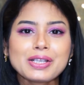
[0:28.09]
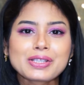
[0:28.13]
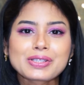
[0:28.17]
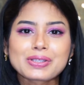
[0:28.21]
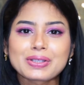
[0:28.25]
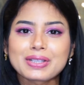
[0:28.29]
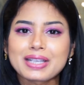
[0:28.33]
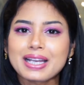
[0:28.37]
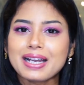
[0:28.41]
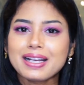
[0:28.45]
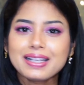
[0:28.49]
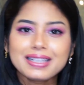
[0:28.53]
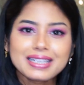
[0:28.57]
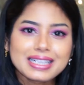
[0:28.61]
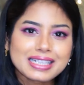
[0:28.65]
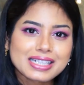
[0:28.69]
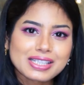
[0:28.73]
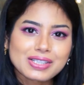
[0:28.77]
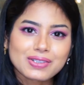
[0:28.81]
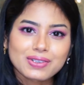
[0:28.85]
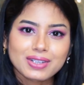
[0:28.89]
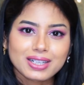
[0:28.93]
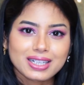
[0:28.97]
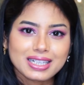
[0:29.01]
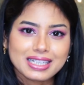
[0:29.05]
So yeah,
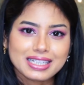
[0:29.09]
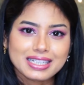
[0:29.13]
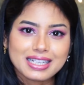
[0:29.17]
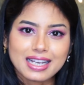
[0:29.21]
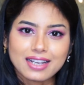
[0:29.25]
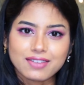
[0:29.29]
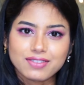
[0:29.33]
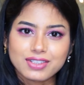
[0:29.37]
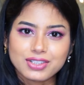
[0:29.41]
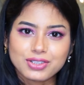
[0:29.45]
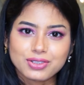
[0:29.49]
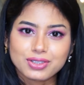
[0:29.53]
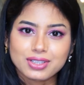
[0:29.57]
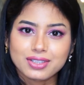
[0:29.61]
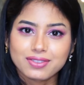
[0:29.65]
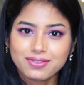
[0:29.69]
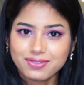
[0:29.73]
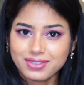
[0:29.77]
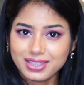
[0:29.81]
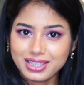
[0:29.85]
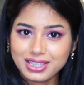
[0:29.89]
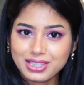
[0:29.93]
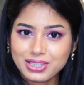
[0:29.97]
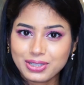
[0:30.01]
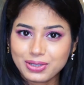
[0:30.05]
let's quickly dive into the
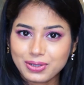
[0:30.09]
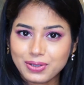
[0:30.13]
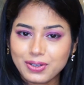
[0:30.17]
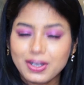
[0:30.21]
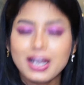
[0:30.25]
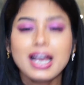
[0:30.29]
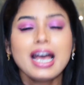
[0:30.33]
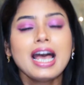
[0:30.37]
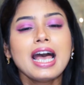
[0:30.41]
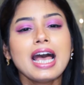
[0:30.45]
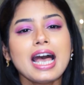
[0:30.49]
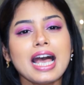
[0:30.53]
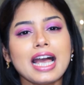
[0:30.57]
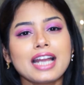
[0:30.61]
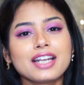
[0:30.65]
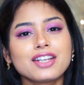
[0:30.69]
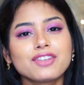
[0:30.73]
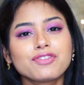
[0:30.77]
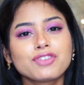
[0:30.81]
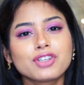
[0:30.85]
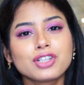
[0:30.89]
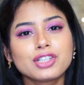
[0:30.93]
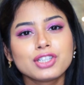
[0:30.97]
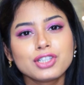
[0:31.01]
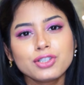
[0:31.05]
video. And
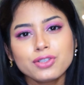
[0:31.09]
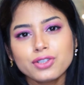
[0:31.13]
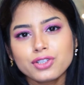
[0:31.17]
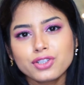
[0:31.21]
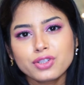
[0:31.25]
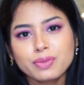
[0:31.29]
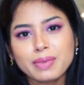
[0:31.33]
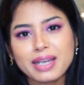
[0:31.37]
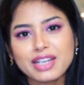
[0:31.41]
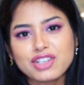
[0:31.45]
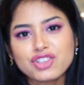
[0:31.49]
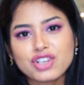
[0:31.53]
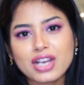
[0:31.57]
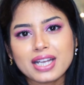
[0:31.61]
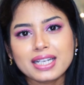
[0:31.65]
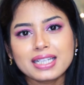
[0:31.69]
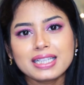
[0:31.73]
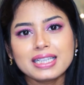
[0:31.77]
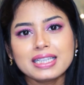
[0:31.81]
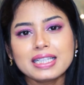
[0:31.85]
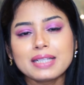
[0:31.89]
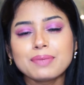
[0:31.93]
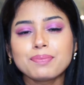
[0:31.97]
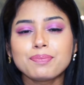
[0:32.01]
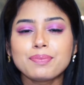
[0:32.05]
if you're new to my
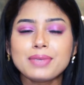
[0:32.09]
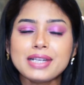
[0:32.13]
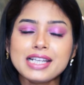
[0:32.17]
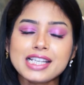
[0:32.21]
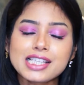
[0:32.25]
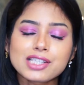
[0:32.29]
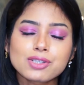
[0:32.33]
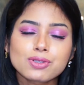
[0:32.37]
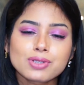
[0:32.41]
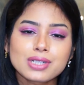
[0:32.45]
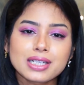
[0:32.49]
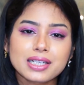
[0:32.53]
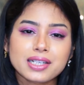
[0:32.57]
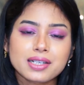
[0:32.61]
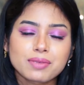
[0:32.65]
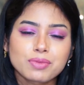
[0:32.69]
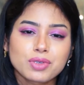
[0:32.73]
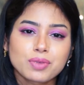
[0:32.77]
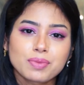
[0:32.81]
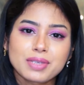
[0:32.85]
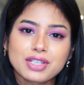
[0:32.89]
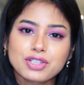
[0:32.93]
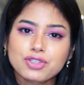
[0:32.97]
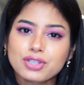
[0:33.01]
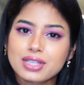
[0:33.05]
channel, then please do take a
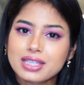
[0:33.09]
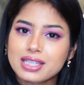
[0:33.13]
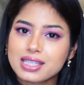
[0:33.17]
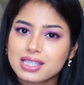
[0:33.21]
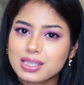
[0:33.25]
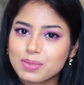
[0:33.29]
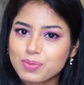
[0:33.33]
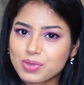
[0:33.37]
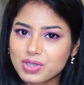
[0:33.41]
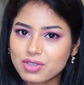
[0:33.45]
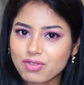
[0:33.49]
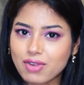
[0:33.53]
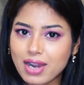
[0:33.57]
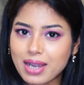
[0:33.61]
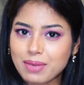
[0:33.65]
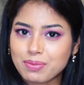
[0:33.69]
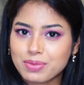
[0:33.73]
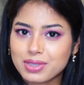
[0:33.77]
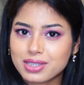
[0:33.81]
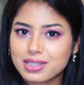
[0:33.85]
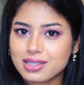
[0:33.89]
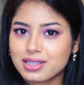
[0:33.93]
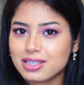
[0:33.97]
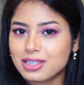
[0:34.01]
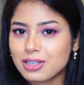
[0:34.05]
moment to hit the subscribe
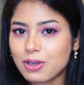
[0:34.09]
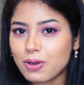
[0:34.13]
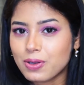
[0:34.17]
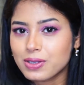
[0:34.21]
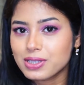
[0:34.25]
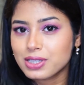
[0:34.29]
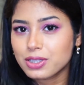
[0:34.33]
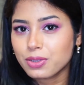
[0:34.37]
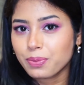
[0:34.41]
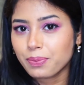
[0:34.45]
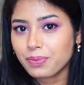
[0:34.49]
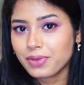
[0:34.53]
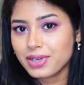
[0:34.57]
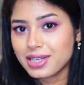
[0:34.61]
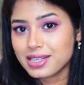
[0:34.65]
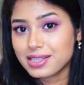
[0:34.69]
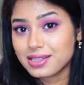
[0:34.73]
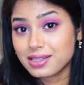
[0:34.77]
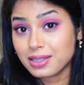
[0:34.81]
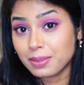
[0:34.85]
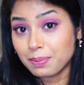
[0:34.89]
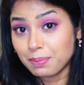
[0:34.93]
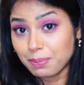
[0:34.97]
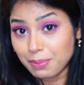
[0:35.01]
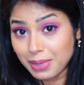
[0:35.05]
button and also
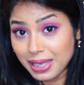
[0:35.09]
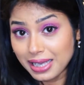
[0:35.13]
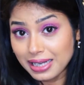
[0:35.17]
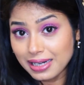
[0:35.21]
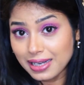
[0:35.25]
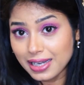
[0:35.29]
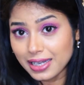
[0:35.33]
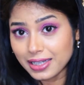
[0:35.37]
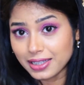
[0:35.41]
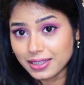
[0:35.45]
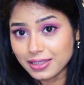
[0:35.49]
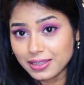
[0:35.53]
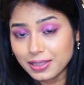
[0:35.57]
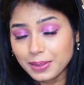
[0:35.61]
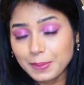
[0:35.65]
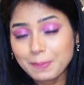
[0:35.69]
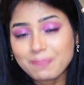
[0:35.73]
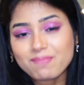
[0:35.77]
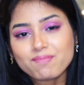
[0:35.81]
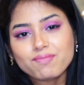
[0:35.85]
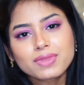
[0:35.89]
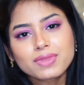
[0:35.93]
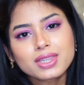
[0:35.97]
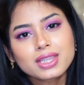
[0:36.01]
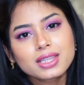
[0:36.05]
press the bell icon.
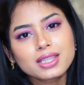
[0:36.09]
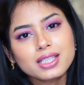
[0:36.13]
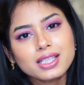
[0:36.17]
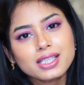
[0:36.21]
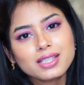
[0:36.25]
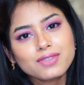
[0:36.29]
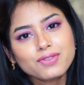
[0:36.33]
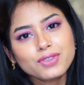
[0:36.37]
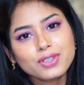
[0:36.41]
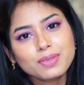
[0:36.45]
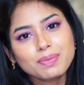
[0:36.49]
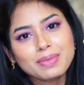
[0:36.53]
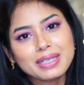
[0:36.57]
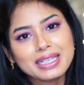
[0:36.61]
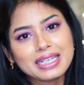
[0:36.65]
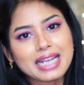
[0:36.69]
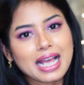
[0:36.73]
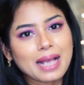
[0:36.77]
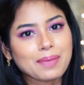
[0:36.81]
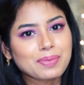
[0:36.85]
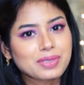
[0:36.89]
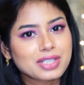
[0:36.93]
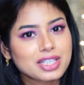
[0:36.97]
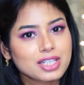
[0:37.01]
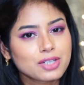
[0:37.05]
This would mean
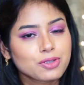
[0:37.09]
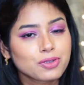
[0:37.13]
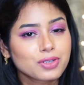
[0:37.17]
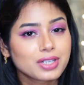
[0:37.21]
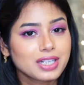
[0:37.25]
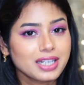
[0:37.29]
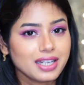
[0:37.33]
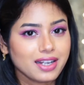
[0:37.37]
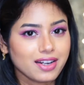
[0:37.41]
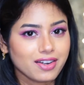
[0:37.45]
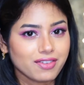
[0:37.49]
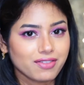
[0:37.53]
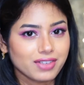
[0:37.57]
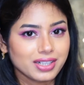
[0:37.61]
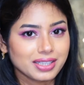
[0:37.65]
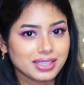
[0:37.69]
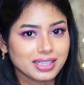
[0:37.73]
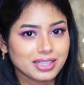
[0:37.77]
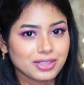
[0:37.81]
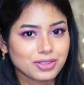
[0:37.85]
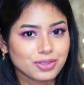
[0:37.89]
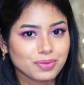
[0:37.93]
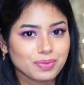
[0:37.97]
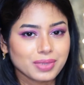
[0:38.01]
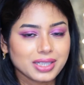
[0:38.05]
absolutely
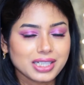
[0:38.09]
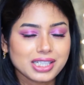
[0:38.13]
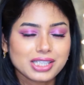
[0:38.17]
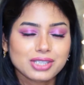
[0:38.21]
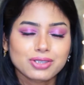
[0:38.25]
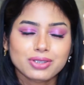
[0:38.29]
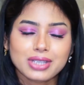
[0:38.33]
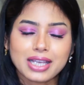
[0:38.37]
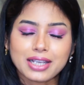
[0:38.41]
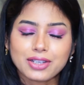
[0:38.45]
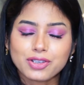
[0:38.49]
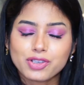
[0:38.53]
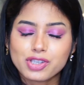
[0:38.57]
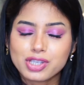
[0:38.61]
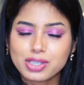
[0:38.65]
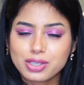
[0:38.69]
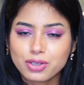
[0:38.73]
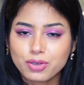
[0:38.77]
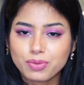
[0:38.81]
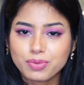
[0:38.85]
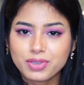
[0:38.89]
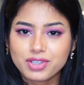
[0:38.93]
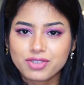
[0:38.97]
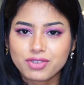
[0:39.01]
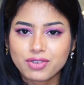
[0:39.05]
everything to me. So thank you
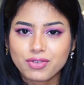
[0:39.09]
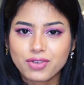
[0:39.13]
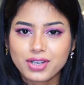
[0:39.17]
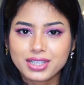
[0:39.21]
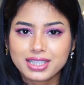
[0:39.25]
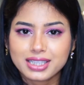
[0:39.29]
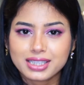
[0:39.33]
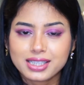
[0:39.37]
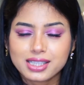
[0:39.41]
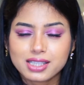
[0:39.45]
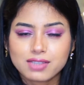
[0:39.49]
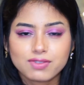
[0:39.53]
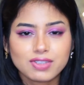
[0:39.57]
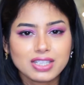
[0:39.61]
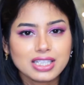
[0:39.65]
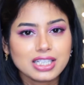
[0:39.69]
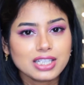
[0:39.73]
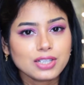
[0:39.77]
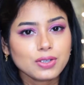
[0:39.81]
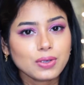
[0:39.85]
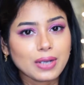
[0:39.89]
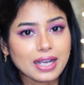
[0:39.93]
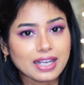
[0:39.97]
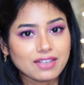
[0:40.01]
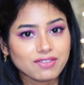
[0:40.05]
so much for watching this
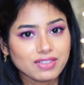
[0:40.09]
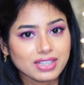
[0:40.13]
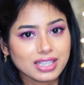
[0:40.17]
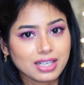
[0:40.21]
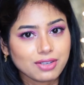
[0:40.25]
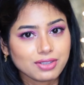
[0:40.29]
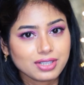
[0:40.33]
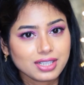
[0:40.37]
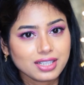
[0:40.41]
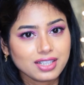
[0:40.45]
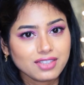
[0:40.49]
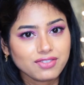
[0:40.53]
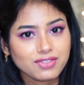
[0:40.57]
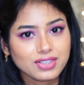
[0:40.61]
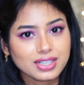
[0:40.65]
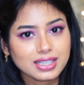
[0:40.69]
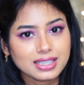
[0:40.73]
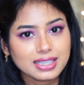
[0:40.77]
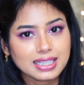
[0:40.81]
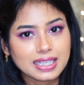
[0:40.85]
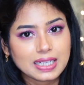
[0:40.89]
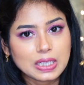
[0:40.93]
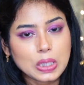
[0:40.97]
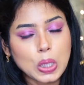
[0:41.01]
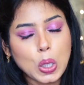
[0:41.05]
video, and without any
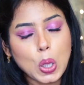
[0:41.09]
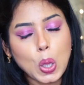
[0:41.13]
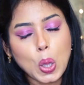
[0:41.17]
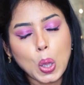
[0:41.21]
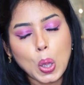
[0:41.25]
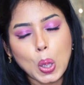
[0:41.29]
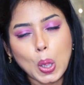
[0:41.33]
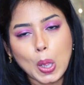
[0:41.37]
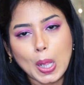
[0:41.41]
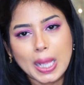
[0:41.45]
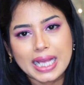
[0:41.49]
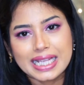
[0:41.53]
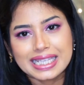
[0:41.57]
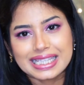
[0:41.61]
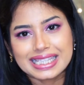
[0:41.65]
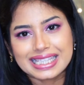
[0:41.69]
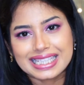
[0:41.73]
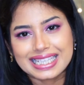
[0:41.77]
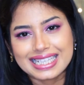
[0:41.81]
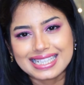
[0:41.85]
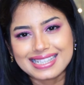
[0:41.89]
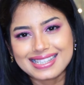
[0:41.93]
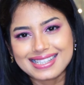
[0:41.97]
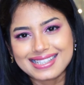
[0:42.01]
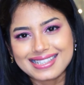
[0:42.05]
further ado, let's
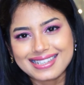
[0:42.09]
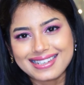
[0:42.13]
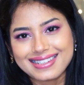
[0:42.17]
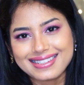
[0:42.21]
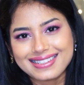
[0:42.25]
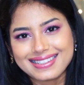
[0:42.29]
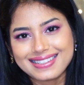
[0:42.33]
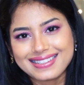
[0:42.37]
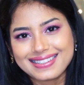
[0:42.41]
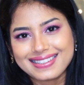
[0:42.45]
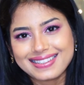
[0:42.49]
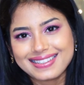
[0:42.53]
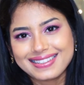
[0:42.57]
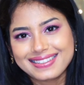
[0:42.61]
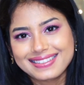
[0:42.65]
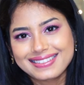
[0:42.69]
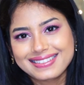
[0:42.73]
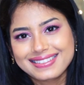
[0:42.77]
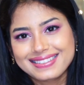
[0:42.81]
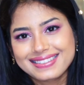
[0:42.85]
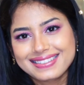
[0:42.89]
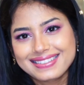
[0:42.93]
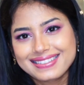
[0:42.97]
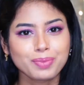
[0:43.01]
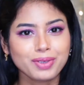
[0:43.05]
get started.
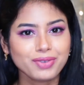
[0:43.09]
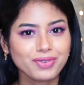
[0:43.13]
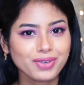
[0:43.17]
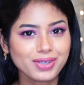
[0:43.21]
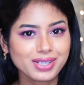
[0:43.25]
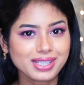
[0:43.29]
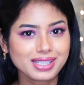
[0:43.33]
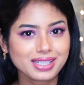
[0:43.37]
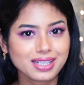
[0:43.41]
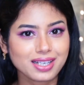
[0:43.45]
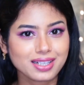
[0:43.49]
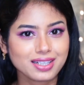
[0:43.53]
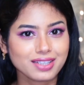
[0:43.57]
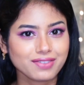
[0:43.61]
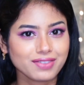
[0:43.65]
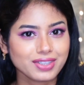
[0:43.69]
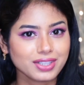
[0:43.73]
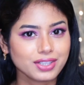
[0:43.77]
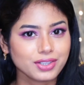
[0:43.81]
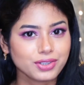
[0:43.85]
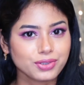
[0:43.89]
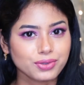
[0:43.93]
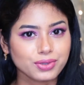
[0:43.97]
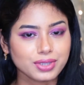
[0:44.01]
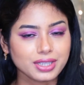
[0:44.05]
Before starting
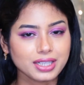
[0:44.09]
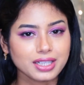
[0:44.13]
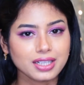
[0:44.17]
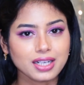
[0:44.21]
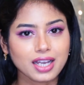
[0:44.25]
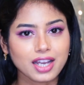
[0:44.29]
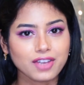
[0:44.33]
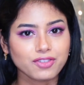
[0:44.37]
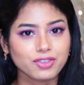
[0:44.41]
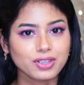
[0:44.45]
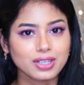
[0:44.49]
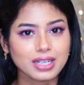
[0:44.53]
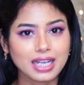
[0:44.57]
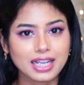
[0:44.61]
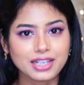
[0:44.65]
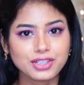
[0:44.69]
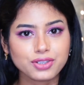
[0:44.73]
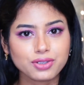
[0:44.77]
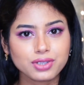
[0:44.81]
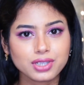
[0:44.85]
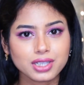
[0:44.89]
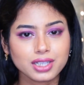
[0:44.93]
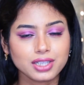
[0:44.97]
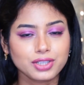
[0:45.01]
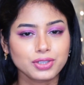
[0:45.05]
with the routine, I would like
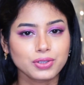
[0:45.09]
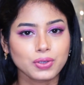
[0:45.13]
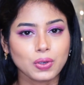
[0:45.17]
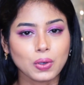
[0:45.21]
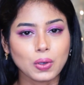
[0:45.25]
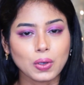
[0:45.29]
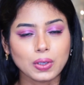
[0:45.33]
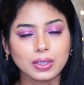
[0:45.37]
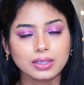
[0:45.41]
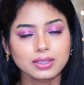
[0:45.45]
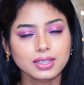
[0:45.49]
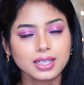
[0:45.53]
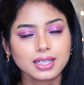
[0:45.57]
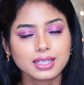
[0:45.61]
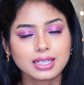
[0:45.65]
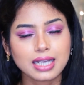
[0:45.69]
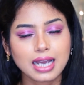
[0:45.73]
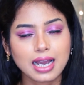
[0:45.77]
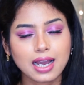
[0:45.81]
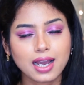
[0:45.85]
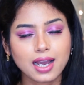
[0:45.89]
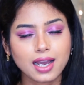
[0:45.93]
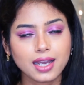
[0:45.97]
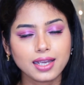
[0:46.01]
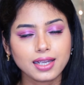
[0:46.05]
to tell you all that
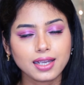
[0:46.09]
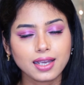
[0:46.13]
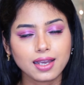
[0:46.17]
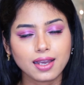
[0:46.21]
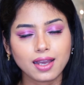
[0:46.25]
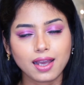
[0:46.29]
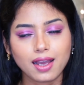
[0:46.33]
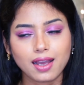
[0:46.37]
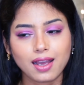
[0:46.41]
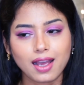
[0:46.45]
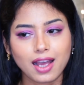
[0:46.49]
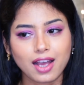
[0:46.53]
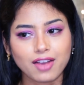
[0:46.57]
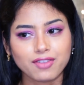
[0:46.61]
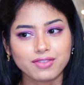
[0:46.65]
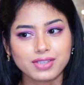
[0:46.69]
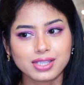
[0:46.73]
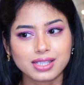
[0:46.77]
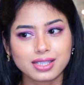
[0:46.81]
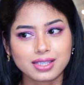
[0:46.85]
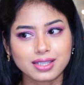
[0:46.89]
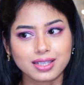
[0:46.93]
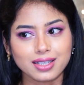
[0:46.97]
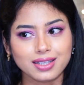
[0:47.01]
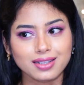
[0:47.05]
I have a
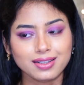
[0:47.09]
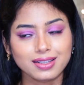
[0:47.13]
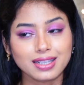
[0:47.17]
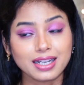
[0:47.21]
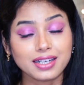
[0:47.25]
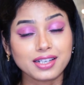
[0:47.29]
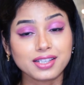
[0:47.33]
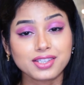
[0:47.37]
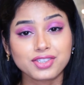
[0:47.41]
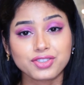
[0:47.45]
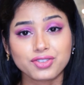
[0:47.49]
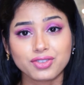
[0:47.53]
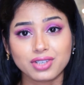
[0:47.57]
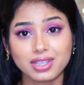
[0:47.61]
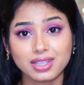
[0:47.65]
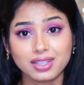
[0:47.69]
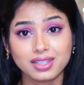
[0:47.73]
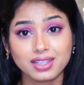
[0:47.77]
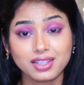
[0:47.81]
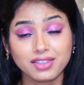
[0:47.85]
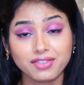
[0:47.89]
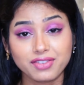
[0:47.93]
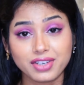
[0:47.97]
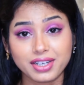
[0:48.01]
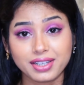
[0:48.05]
skin that is
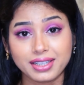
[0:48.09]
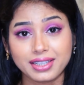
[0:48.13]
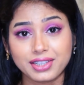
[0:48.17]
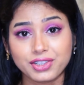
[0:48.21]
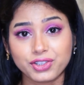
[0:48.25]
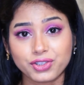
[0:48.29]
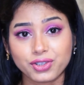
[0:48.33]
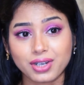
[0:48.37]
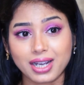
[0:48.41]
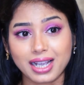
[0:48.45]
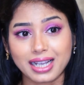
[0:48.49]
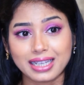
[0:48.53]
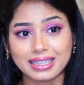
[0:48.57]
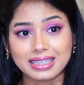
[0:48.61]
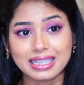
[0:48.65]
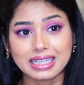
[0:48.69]
really very dry.